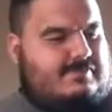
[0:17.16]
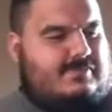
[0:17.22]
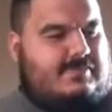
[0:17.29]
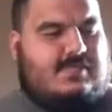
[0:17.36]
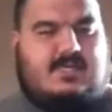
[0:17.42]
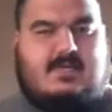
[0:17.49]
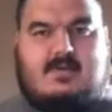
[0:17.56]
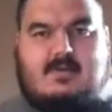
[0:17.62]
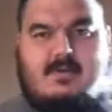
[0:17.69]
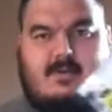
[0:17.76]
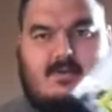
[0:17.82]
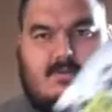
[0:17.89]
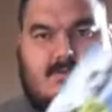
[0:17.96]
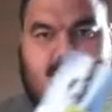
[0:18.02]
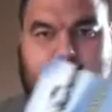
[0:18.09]
Today,
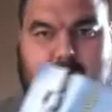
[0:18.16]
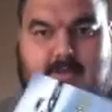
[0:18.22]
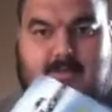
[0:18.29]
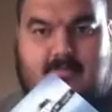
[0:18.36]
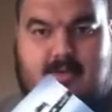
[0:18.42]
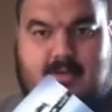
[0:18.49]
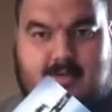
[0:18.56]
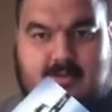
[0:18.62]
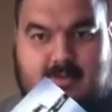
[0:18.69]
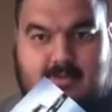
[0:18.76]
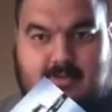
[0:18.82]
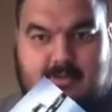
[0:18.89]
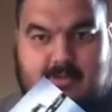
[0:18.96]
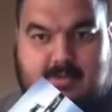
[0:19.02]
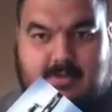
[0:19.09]
I brought
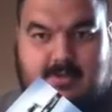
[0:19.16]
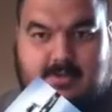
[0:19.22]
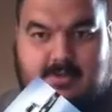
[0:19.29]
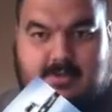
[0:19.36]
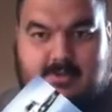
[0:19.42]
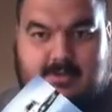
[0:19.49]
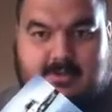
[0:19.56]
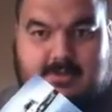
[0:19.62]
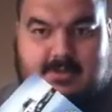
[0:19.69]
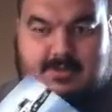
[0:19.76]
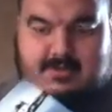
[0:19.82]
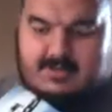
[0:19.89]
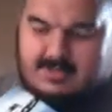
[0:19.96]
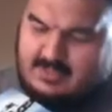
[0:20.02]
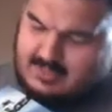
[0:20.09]
the
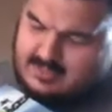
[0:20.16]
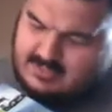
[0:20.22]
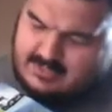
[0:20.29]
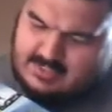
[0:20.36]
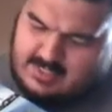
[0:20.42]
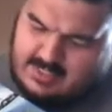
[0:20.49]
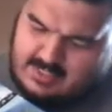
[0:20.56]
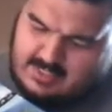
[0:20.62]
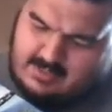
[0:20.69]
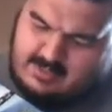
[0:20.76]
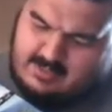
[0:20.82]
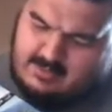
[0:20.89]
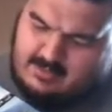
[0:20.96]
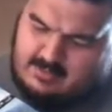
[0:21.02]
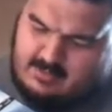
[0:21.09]
CSA
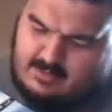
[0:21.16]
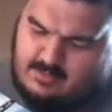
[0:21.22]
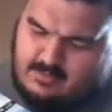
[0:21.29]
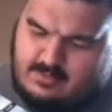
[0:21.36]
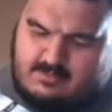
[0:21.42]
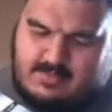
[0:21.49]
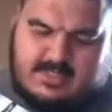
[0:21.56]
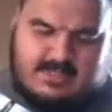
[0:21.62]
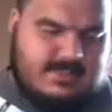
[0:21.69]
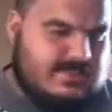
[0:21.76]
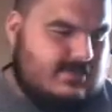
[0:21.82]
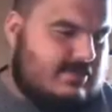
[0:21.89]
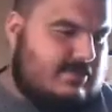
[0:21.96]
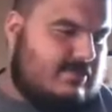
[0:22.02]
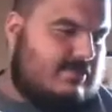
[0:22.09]
Know the
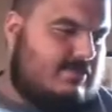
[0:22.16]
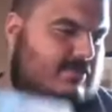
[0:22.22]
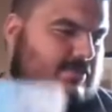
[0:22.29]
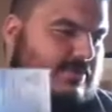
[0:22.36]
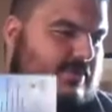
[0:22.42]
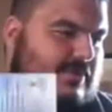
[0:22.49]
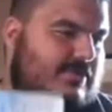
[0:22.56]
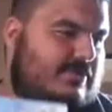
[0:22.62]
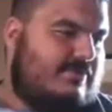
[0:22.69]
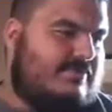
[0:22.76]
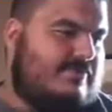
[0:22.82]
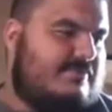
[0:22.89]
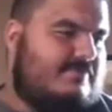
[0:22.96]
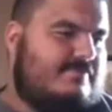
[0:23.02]
Basics to read over,